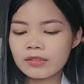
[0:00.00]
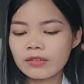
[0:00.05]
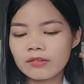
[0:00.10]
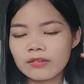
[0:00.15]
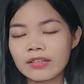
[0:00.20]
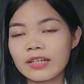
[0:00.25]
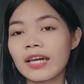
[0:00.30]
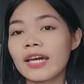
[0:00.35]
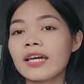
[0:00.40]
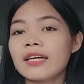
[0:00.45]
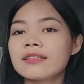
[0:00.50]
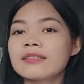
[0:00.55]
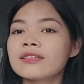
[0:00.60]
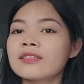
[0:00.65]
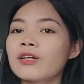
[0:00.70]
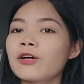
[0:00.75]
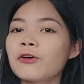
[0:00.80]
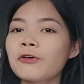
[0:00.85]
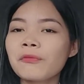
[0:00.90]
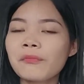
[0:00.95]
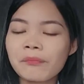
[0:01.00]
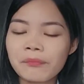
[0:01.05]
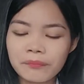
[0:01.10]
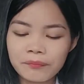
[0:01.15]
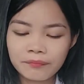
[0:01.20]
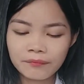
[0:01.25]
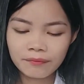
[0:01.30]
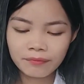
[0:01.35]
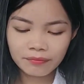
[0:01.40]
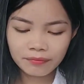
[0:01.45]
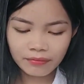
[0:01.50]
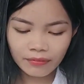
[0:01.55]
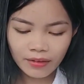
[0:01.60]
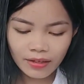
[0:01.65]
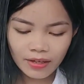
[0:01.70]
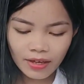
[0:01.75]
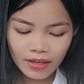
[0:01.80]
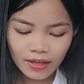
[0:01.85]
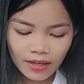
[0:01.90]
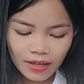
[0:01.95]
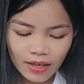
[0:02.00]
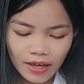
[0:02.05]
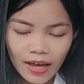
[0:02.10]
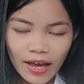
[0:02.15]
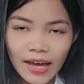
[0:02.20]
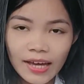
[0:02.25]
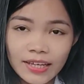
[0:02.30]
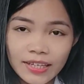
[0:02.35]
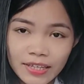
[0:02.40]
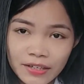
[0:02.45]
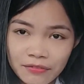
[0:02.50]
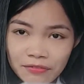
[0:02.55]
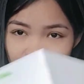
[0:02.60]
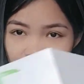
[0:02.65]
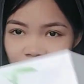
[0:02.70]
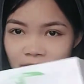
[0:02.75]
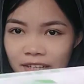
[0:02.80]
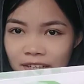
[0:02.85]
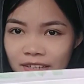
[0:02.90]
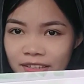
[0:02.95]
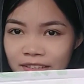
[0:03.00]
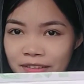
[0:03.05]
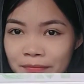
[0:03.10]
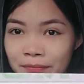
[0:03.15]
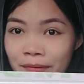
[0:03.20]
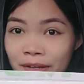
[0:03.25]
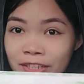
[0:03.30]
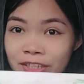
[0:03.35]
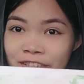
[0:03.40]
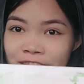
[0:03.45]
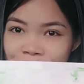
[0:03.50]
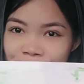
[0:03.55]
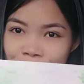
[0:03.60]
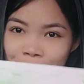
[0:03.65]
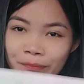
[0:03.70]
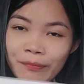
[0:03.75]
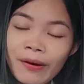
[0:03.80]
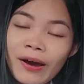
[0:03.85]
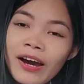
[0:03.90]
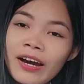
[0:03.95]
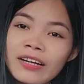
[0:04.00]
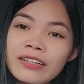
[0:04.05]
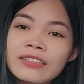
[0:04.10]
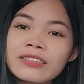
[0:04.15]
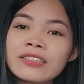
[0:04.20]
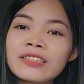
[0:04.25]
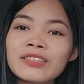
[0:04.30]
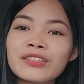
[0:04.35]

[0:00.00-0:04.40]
Okay, so I have here the magic box.